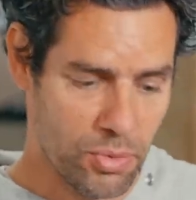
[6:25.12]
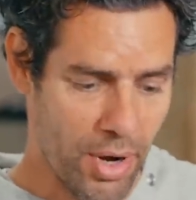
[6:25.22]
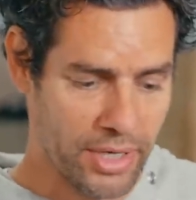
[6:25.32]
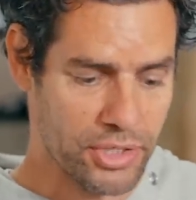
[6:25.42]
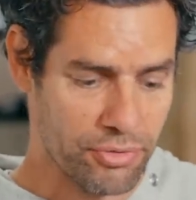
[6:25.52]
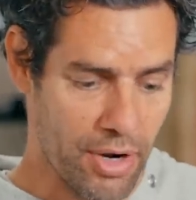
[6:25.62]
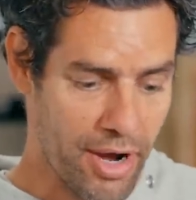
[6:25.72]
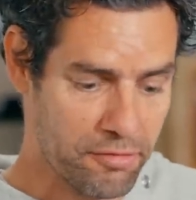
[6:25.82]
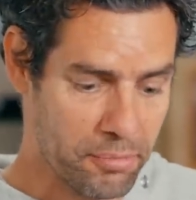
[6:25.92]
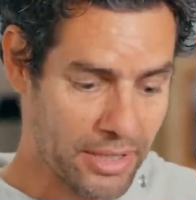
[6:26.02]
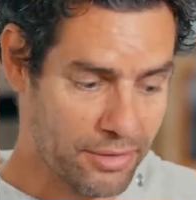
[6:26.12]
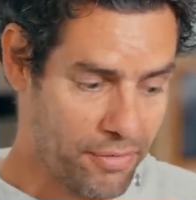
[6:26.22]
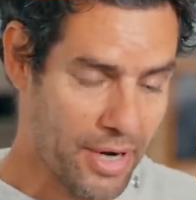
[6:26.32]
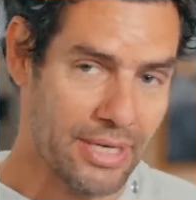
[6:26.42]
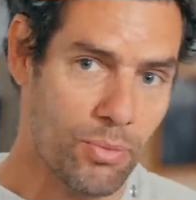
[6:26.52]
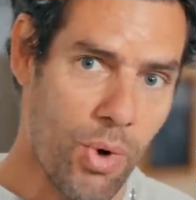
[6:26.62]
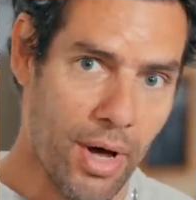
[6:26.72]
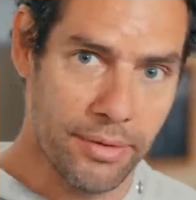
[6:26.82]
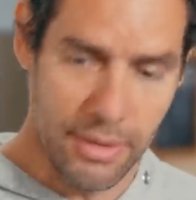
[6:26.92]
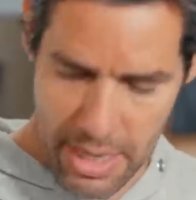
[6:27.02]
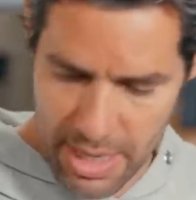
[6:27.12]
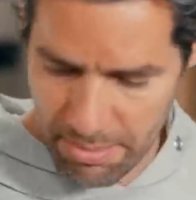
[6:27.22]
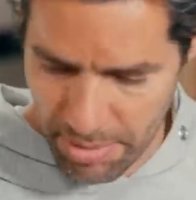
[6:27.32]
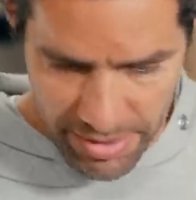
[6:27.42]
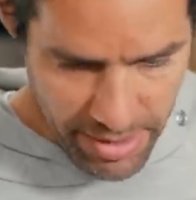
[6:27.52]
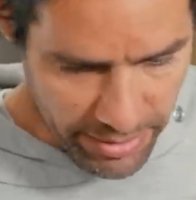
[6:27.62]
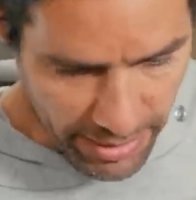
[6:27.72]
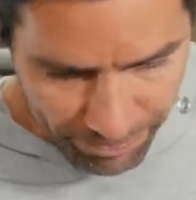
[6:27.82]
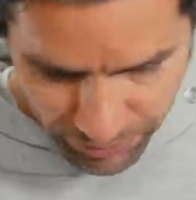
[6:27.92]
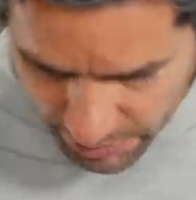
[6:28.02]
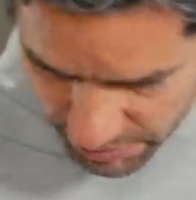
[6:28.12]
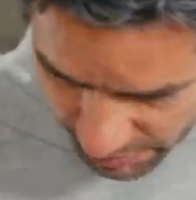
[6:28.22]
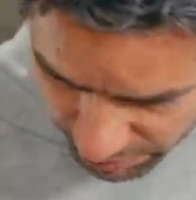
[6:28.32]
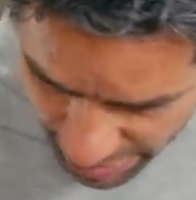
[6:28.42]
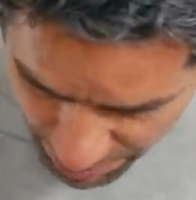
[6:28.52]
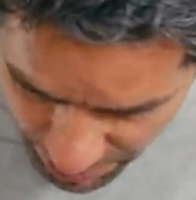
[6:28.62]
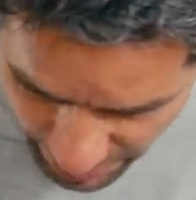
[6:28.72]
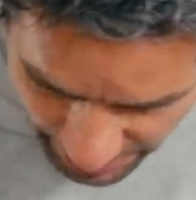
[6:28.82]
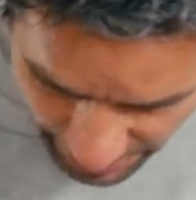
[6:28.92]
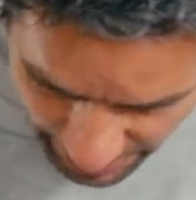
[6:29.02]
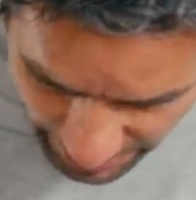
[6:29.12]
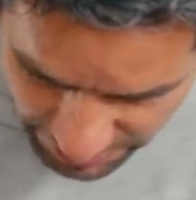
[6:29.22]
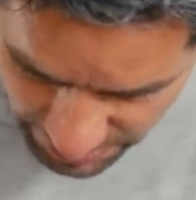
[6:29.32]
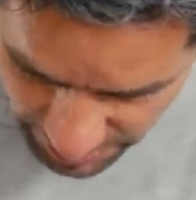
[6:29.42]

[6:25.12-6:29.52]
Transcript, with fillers: to 1 is derived by dividing one by the other. So the crown wheel here has